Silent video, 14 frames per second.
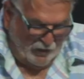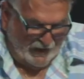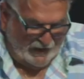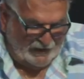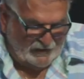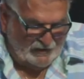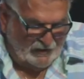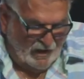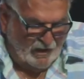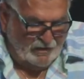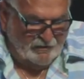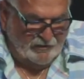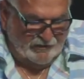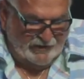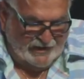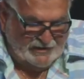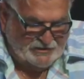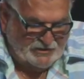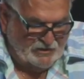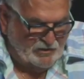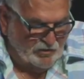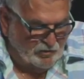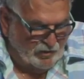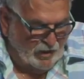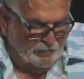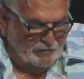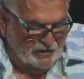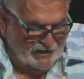wicked congregation
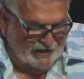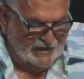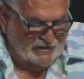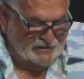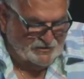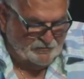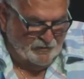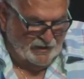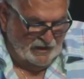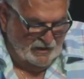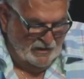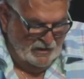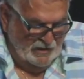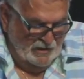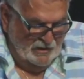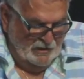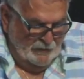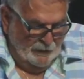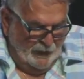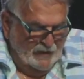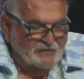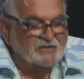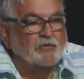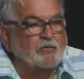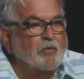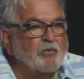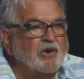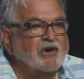grumble against me?
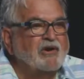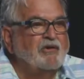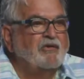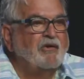See, when we're